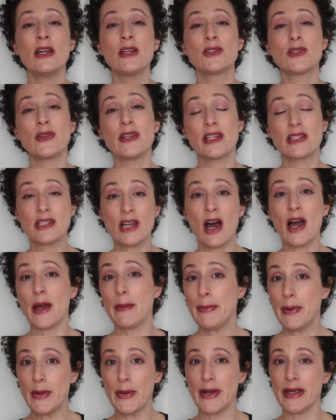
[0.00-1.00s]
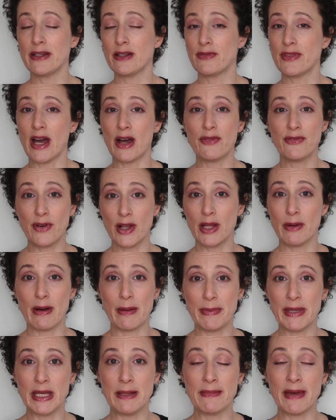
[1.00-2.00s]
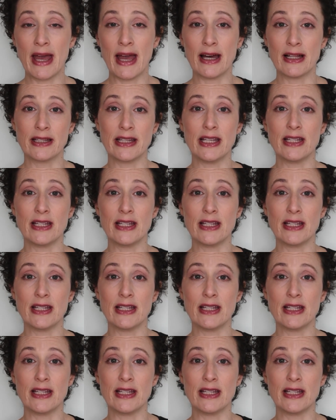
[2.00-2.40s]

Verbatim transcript: So, the entire point of that follow up email